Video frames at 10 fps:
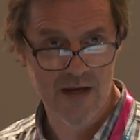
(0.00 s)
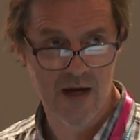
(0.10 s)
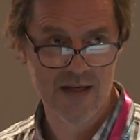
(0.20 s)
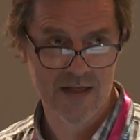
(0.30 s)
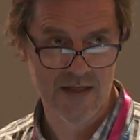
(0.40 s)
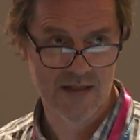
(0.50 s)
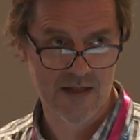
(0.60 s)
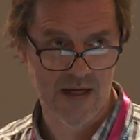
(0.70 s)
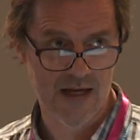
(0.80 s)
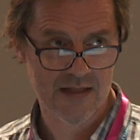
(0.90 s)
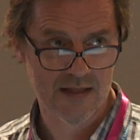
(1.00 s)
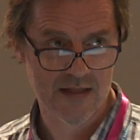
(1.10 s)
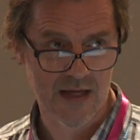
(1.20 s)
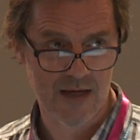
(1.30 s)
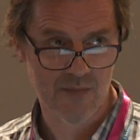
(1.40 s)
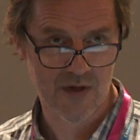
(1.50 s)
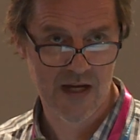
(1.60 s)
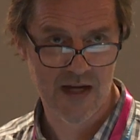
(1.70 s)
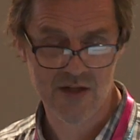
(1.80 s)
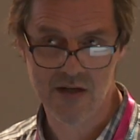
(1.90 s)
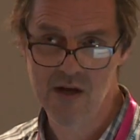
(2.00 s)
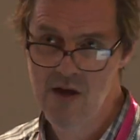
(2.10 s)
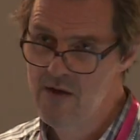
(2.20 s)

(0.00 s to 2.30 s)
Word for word: 90s to get sustained protection.